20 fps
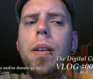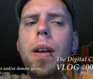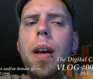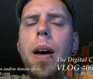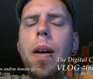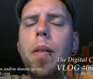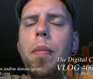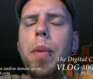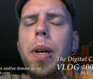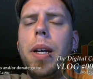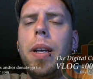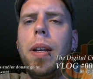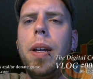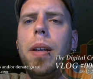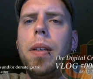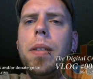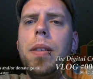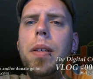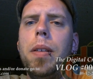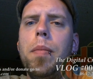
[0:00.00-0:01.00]
how to make an
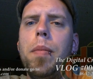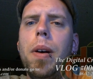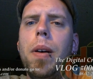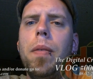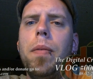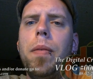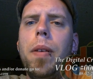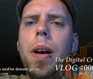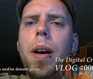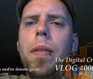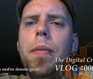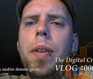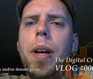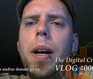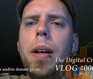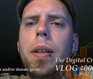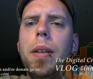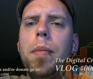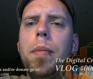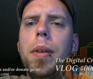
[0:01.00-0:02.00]
HTML5
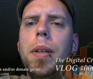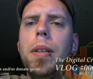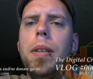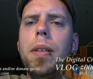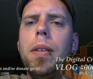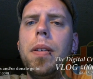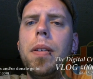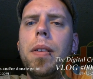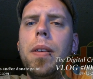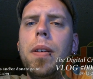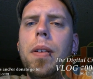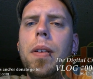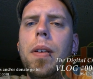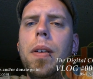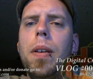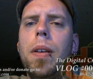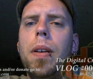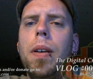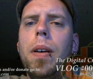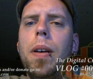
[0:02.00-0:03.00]
document
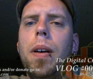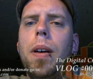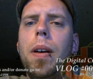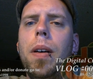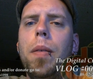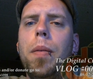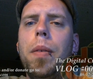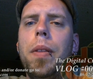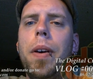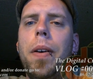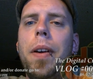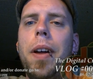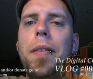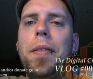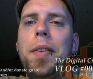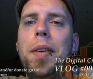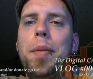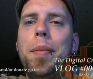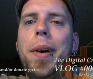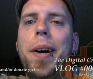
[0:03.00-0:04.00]
without
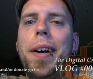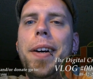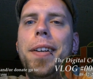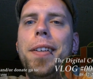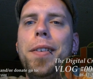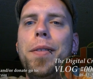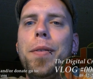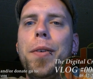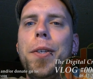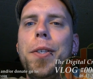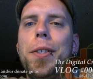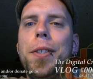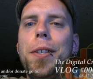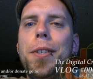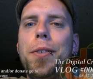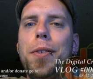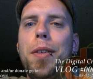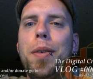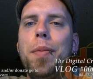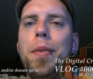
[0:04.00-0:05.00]
having to buy a new version
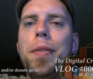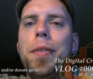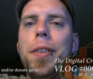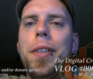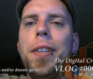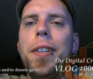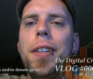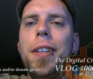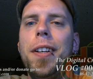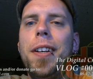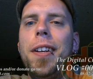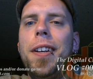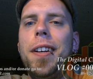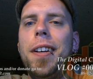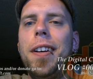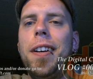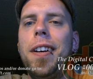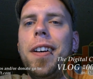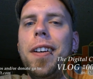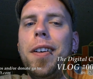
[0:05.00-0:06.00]
of Dreamweaver.
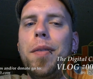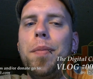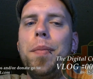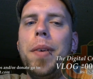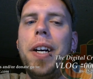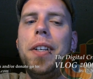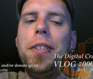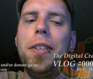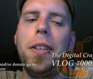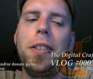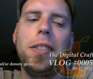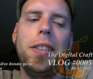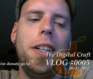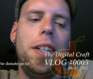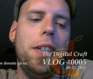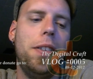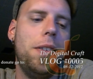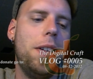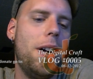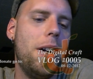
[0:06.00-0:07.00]
I chuckle
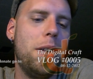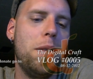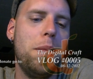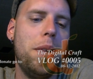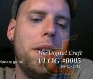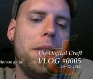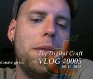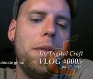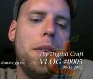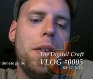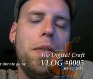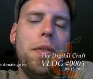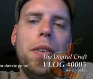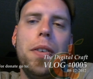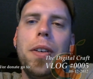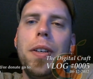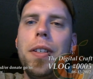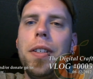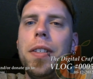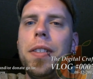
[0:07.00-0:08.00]
at you, not to make fun of
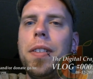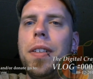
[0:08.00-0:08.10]
you. I'm